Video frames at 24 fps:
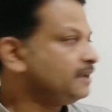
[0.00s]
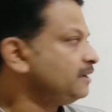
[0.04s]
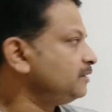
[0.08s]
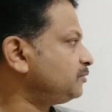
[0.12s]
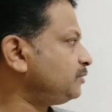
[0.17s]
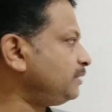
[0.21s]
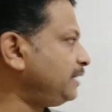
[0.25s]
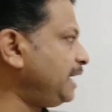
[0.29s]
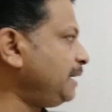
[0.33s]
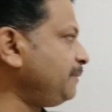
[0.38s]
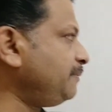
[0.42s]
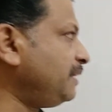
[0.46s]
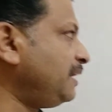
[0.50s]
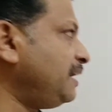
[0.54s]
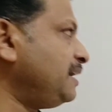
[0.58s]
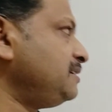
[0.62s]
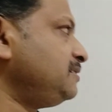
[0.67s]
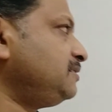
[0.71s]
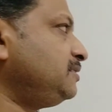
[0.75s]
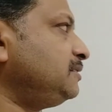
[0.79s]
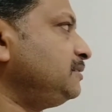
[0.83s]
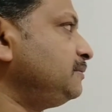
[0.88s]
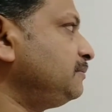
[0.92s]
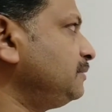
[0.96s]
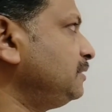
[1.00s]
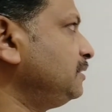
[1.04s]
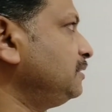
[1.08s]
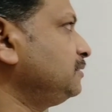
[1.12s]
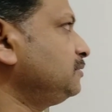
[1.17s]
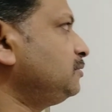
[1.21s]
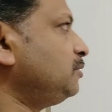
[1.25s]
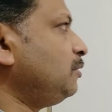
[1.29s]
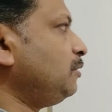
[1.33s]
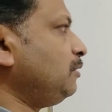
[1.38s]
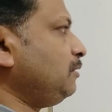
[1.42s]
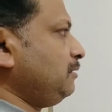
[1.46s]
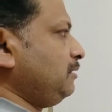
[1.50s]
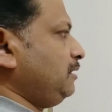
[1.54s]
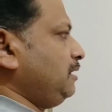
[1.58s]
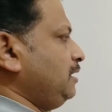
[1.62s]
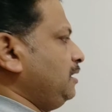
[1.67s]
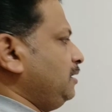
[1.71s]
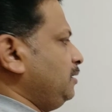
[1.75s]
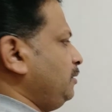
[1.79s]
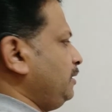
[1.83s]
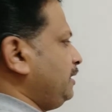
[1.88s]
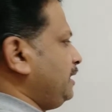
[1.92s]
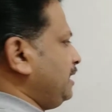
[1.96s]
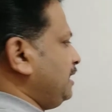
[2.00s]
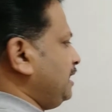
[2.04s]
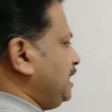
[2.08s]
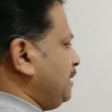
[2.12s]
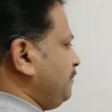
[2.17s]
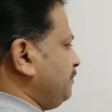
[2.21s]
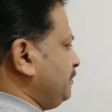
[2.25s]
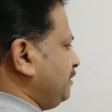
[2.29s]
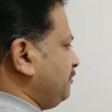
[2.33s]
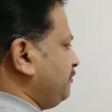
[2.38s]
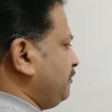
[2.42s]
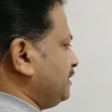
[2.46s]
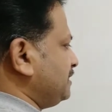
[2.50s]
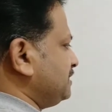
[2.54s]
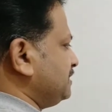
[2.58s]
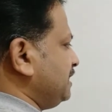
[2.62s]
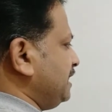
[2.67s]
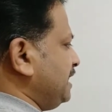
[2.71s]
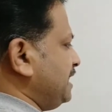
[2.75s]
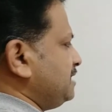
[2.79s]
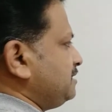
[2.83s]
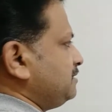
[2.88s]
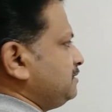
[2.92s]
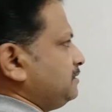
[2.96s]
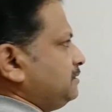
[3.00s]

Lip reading: So name the lens. So you can name the first lens.